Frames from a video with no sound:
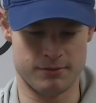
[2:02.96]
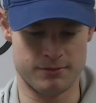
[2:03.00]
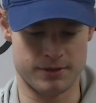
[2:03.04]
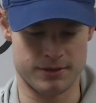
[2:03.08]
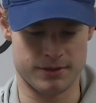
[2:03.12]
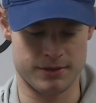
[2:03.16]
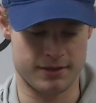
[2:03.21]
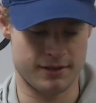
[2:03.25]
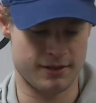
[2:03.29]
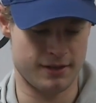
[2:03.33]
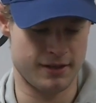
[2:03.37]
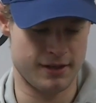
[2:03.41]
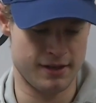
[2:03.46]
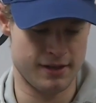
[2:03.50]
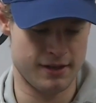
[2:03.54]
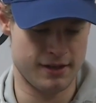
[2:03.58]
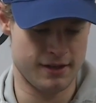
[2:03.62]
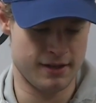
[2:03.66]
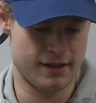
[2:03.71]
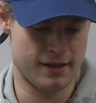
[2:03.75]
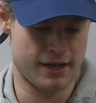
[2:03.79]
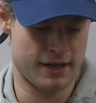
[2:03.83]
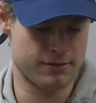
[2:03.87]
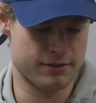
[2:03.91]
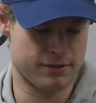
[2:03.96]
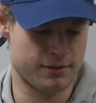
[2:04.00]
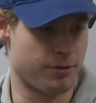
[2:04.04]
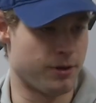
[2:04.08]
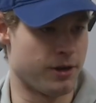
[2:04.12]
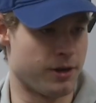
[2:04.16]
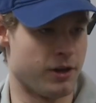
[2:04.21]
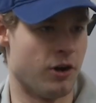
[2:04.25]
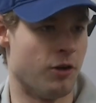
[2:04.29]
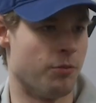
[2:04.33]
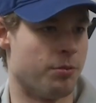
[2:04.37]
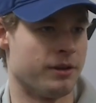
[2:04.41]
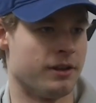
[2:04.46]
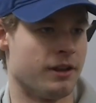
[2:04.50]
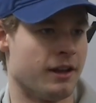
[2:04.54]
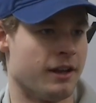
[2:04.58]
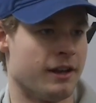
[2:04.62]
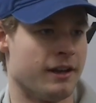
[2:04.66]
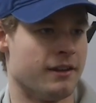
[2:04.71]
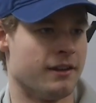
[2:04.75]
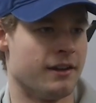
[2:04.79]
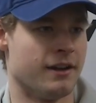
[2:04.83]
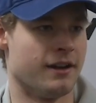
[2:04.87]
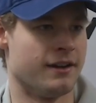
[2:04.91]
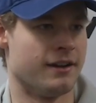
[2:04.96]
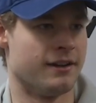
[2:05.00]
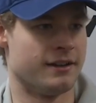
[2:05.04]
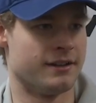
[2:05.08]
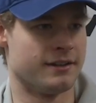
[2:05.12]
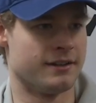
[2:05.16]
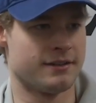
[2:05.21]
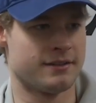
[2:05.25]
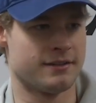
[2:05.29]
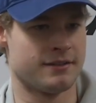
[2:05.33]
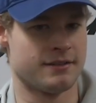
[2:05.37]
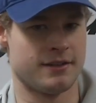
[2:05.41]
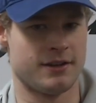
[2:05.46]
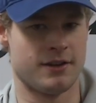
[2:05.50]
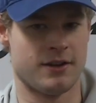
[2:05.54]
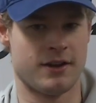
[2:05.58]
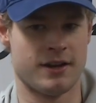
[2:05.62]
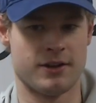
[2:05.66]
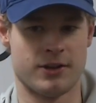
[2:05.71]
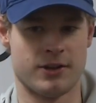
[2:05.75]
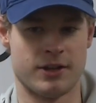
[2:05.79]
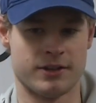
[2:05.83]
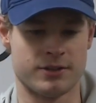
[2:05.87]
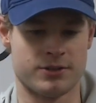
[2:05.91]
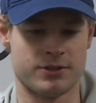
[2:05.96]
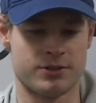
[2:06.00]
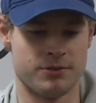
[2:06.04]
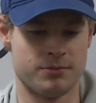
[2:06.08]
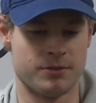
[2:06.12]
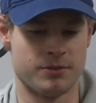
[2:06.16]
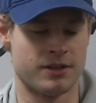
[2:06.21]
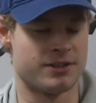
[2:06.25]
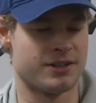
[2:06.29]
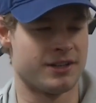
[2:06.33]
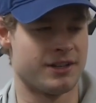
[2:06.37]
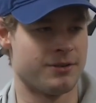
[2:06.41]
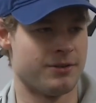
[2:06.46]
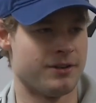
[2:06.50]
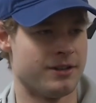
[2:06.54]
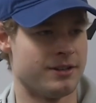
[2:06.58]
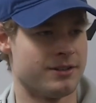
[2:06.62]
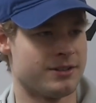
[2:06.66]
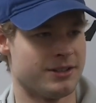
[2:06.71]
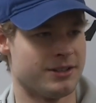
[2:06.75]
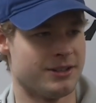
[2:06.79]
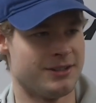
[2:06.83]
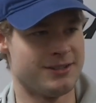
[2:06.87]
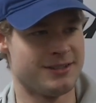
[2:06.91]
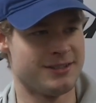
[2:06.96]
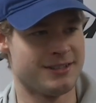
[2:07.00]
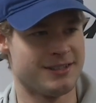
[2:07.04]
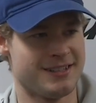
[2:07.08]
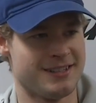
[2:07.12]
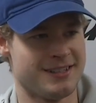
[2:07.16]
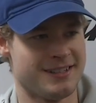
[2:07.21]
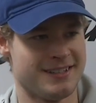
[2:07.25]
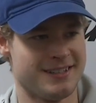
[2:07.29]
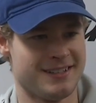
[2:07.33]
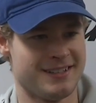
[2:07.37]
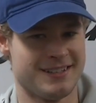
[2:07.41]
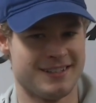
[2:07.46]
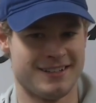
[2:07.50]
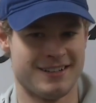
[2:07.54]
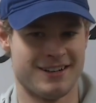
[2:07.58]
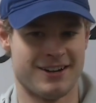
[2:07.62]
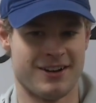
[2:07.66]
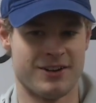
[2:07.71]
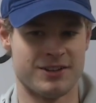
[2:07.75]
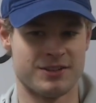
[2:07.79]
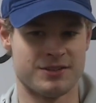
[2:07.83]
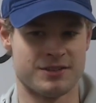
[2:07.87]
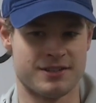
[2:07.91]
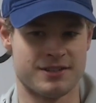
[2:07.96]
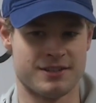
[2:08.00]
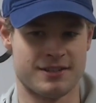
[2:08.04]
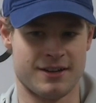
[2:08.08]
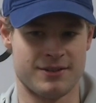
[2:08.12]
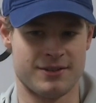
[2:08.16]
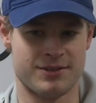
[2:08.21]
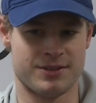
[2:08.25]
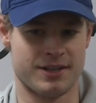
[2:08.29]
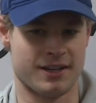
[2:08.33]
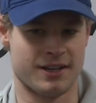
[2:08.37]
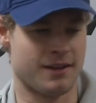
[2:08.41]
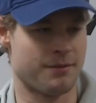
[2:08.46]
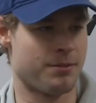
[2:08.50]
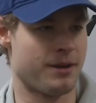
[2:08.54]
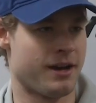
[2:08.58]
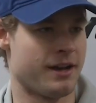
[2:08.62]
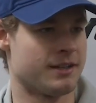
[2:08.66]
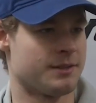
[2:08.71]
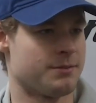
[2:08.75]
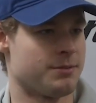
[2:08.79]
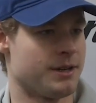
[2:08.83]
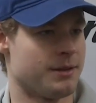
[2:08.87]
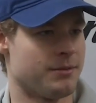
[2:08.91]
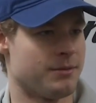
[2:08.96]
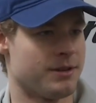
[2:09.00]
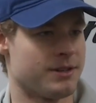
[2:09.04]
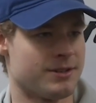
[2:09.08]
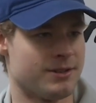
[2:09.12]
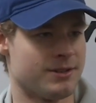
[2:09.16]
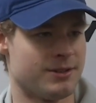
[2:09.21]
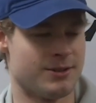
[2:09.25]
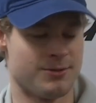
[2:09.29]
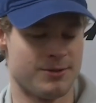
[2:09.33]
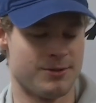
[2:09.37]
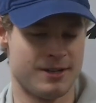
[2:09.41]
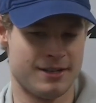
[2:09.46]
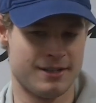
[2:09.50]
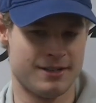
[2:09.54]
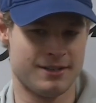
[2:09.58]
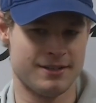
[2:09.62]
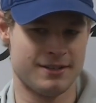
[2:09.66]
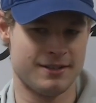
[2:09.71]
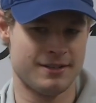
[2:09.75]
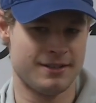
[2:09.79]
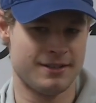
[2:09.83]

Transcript: it was a pretty open lane there, and, you know, I don't like to shoot much anyway, so. You know, I was thinking pass pretty much the whole way.